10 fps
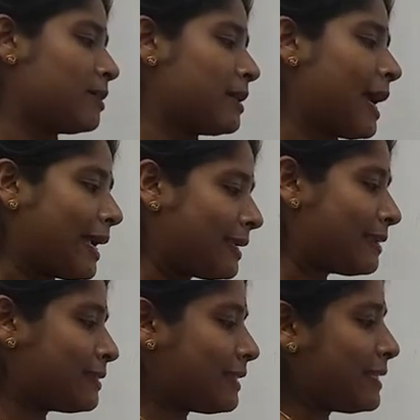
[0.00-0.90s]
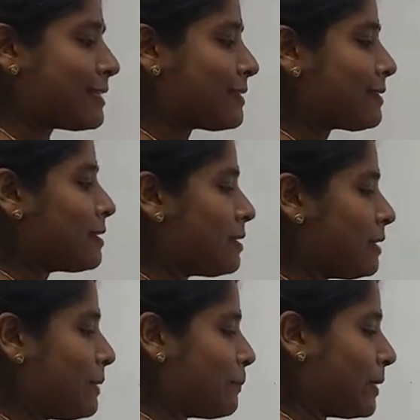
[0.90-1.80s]
and this
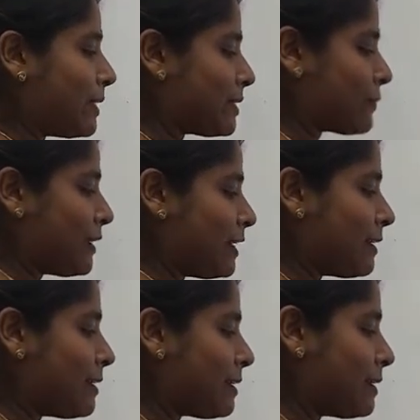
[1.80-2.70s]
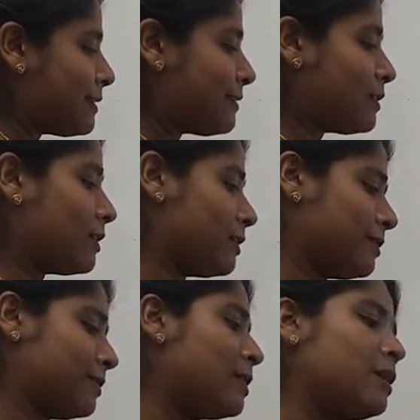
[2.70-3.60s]
impulse
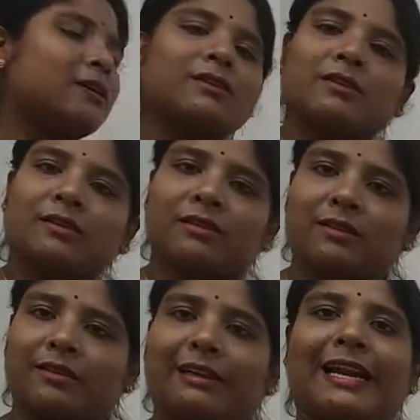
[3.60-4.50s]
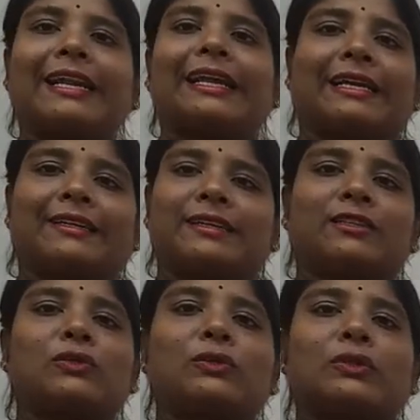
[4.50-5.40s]
will radiate
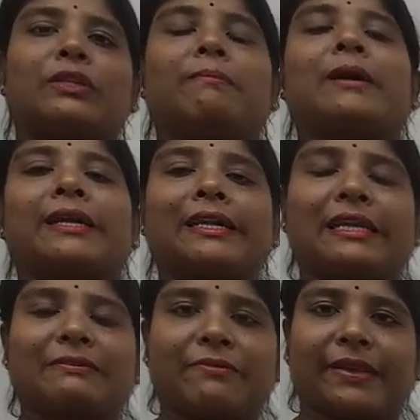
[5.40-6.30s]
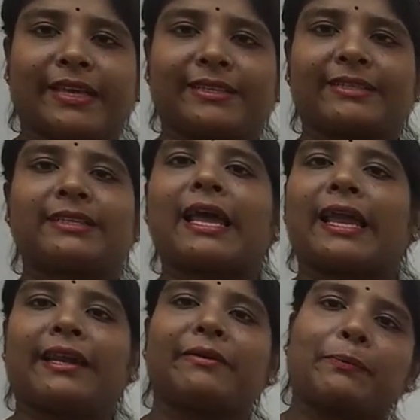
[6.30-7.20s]
through the bundle of His
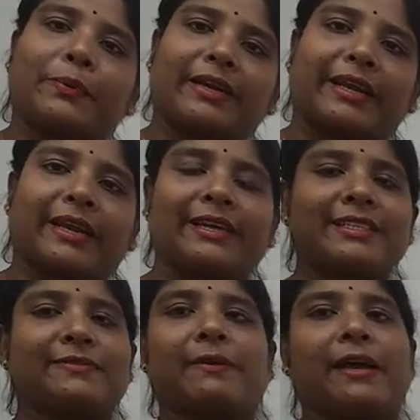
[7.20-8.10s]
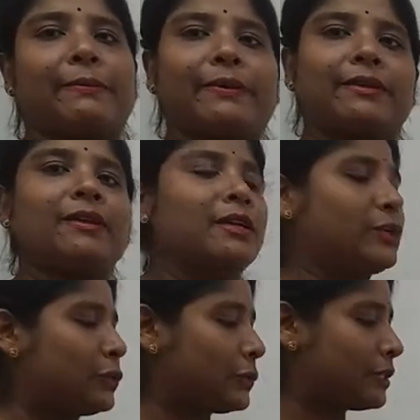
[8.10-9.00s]
and Purkinje fiber
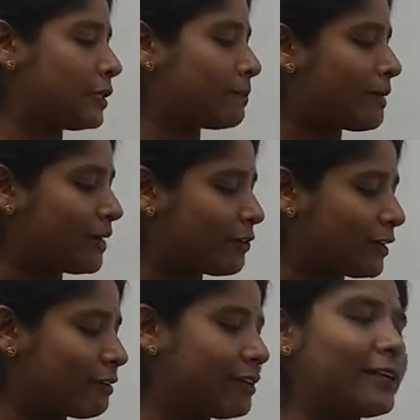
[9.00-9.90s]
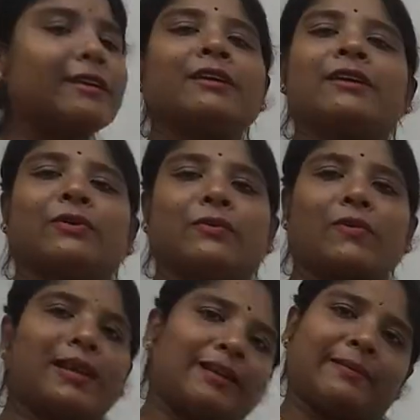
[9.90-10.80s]
to the ventricular
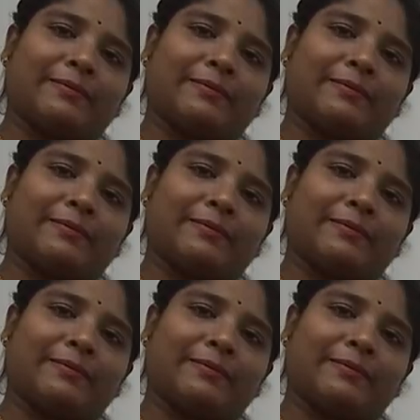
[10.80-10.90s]
wall.